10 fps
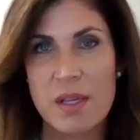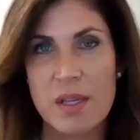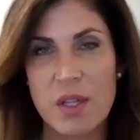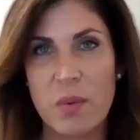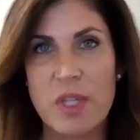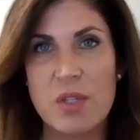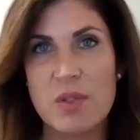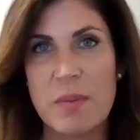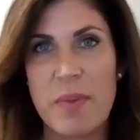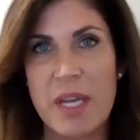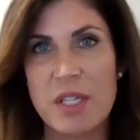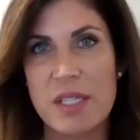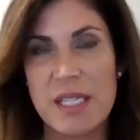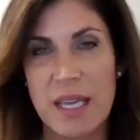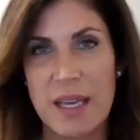So we do see
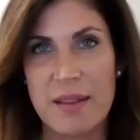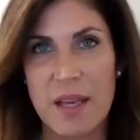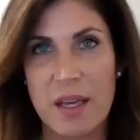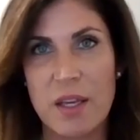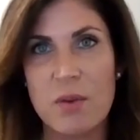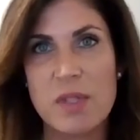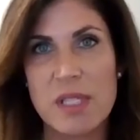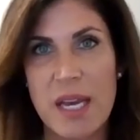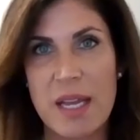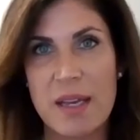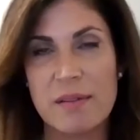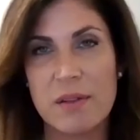patients in the acute setting,